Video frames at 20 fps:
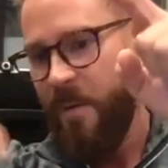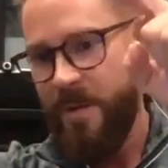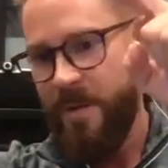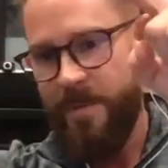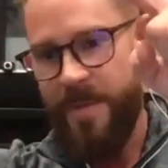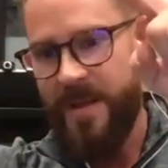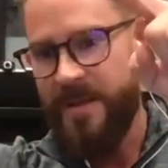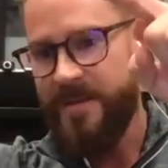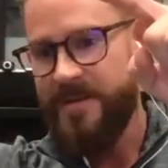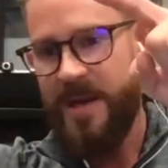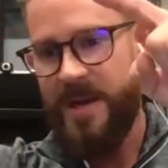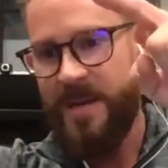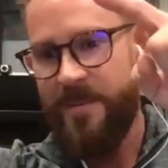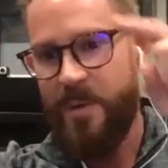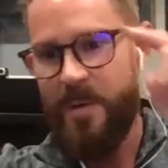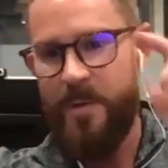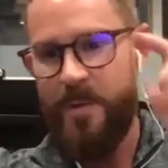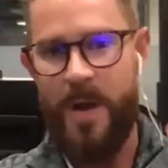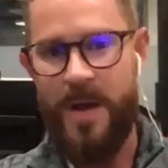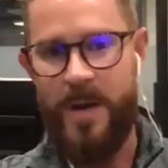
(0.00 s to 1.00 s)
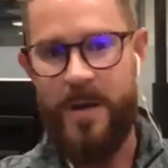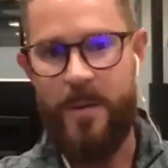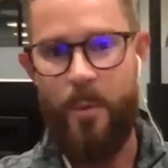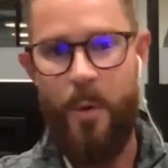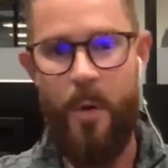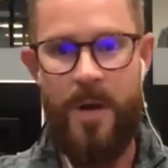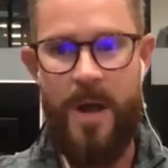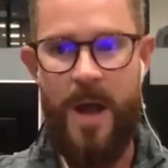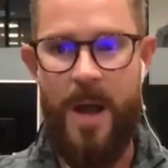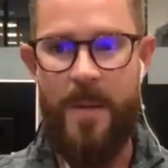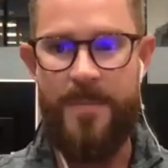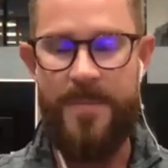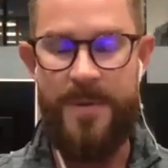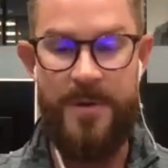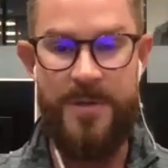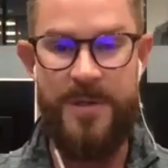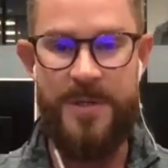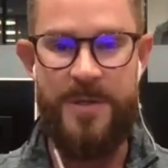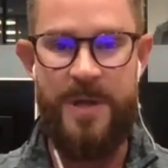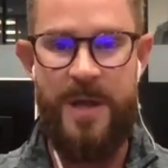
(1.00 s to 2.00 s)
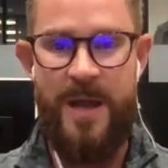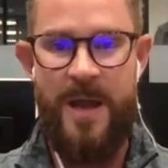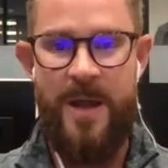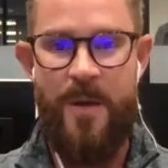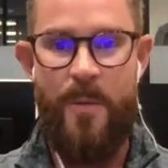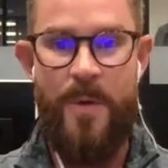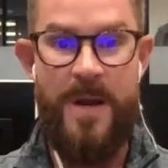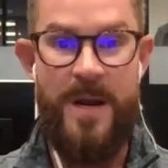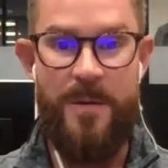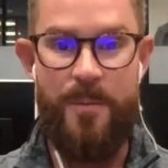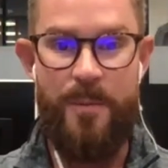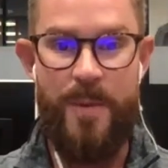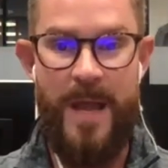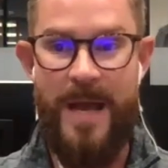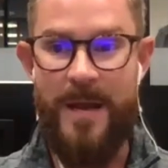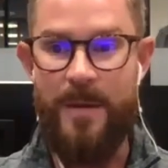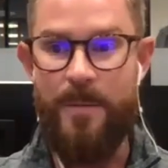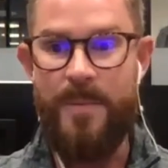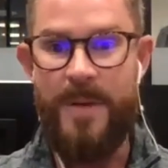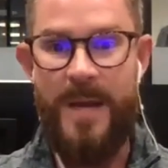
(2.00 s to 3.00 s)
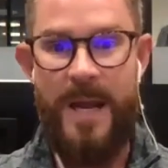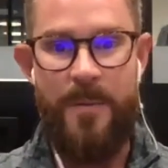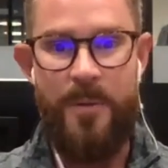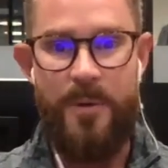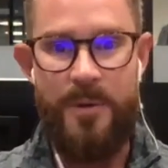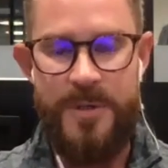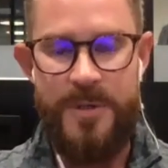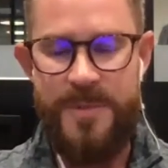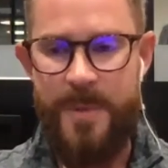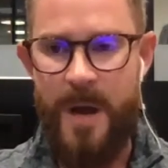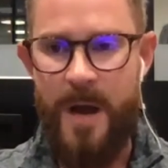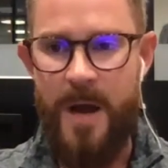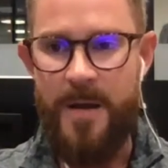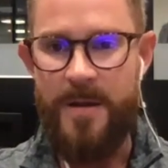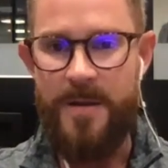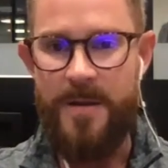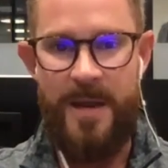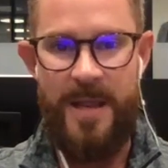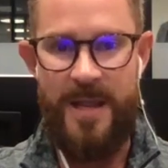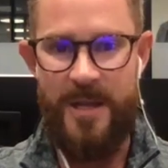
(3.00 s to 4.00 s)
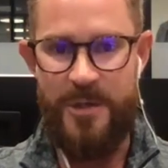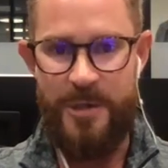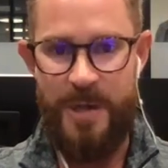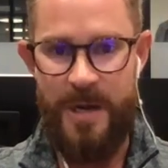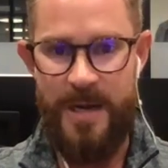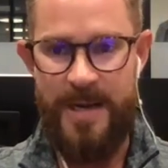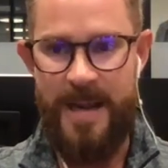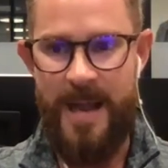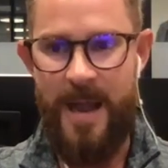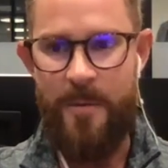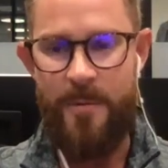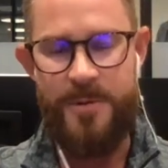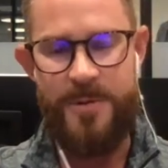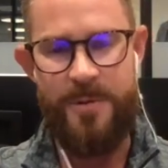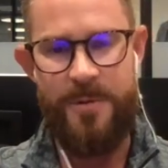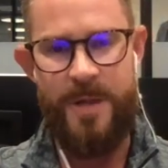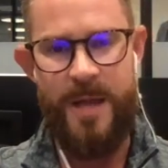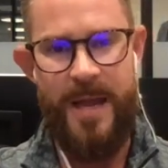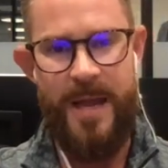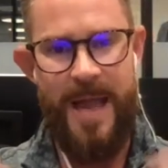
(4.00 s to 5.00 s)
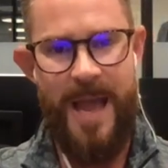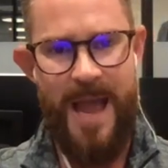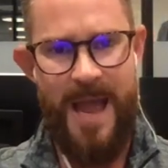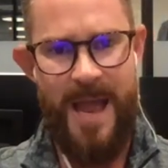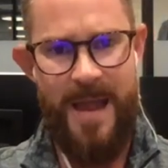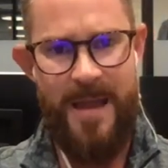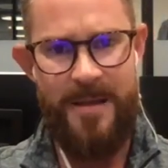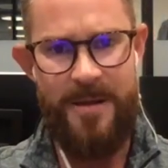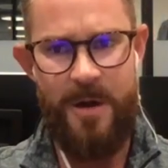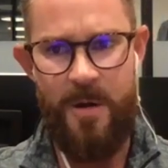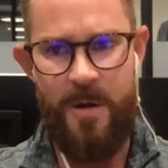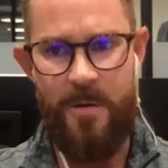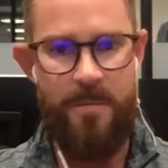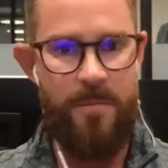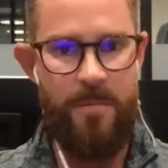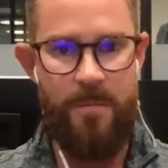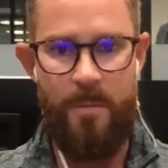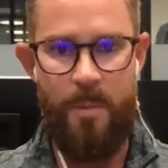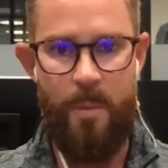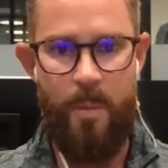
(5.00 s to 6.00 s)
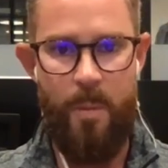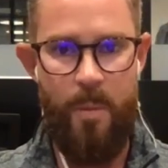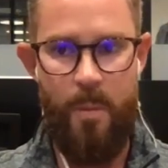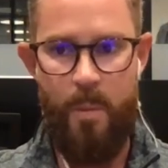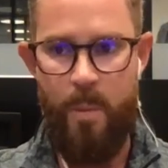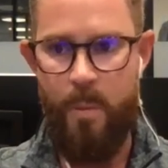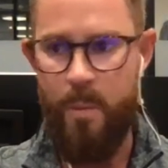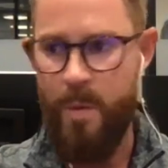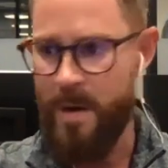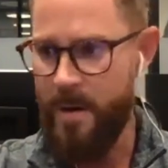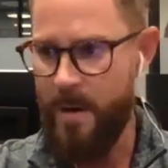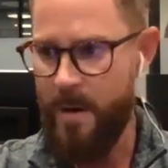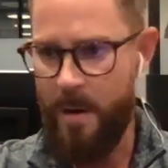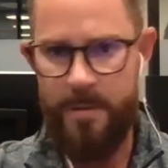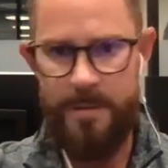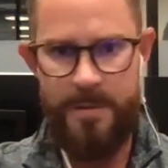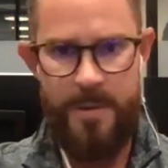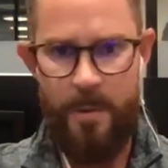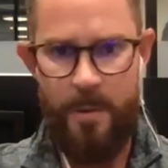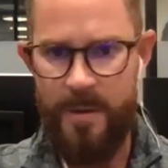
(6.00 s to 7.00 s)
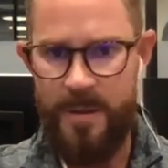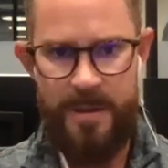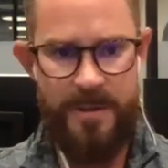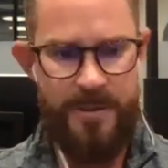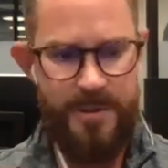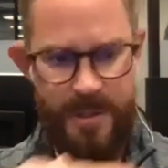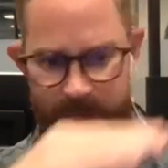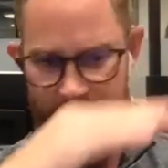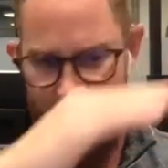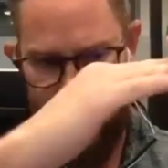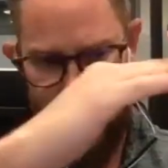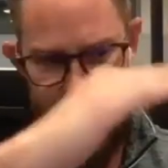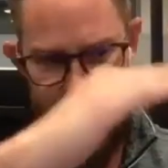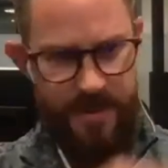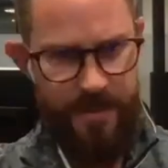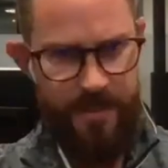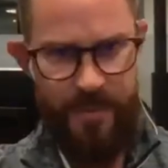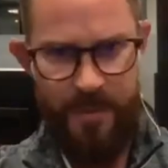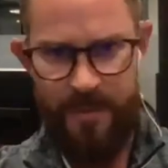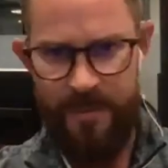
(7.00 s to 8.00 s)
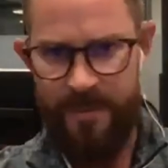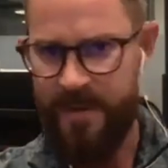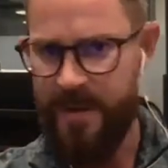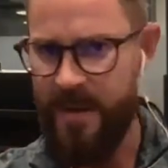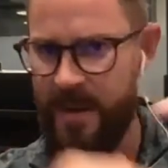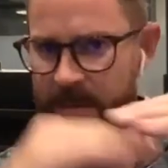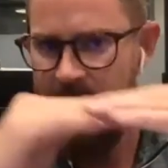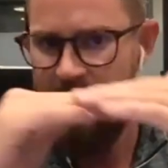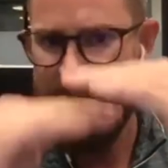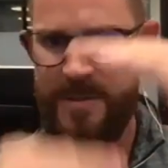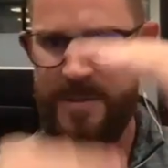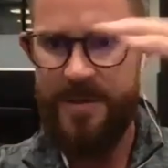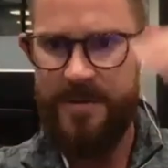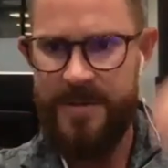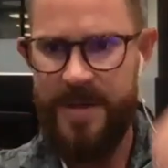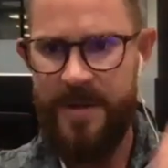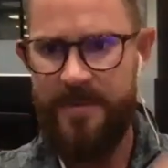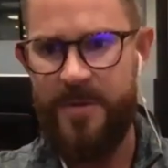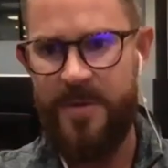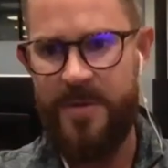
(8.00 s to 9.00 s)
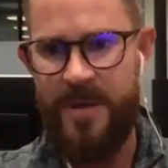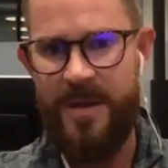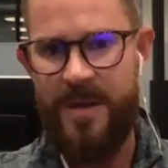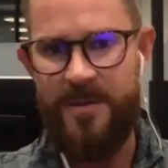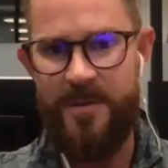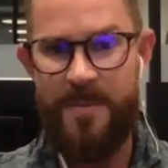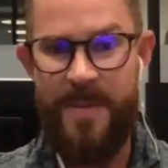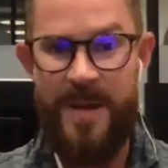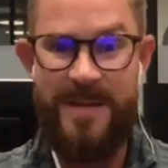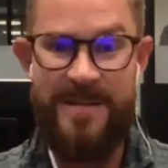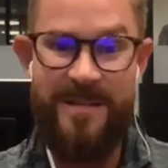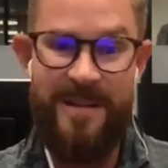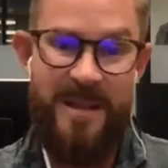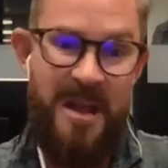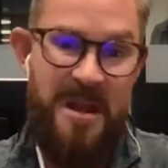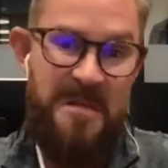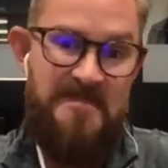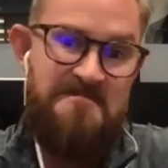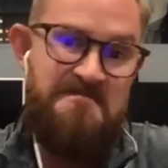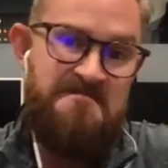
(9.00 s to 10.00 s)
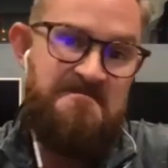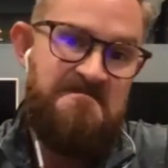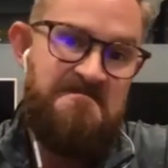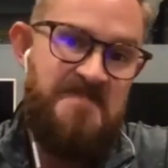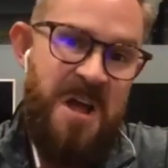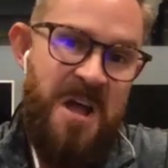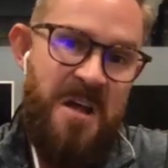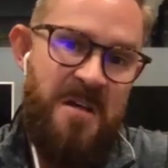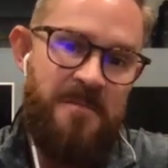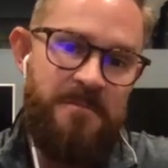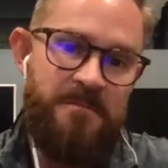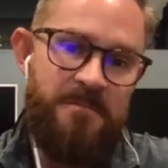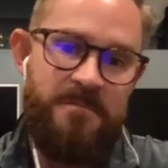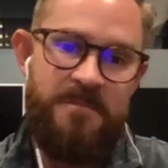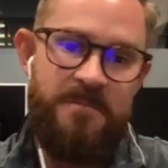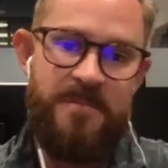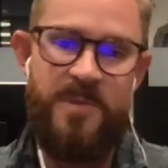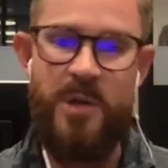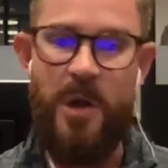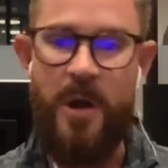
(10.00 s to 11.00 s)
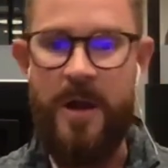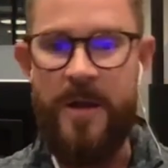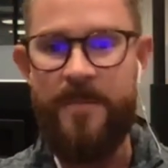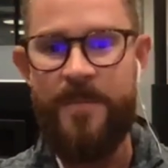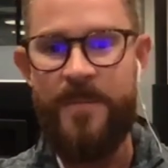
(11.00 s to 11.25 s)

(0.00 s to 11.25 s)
By the time we woke up, we hadn't been able to respond, and they like shut it down. So we're like, hey, we are totally legit. Here's the proof of the emails. Here's everything. They're basically like, sorry.